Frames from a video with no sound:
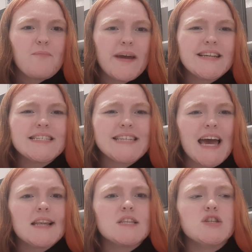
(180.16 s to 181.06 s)
been a
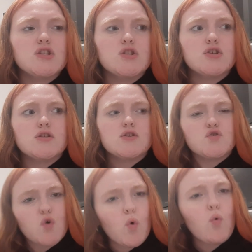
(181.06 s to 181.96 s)
dead
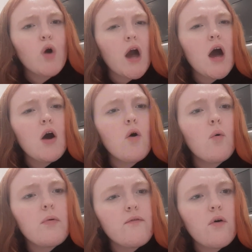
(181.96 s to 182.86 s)

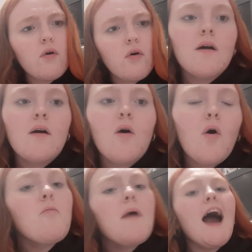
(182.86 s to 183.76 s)
schoolgirl before.
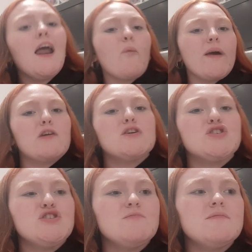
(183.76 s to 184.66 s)
All my Halloween
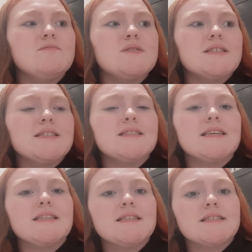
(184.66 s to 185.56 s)
costumes
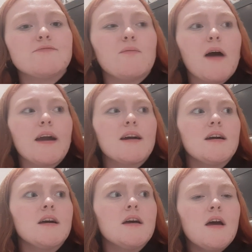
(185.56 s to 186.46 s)
since from like
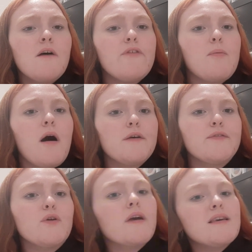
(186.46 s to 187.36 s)
for the past
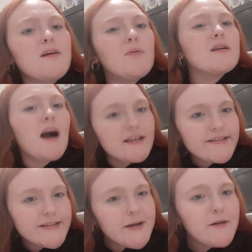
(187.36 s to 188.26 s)
few years have been
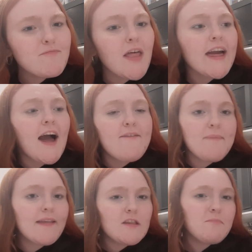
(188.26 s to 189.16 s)
custom. Like I've
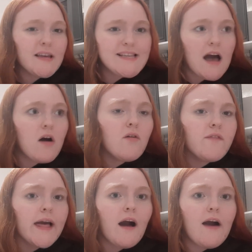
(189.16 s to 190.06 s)
made them
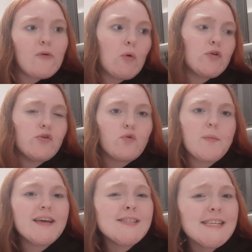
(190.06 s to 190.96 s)
myself. Like I've ordered the raw
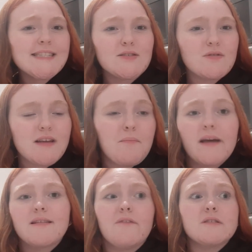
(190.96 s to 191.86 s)
pieces and also
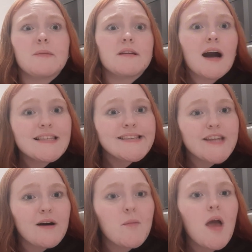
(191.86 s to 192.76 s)
myself has been
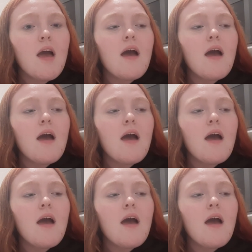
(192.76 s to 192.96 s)
custom.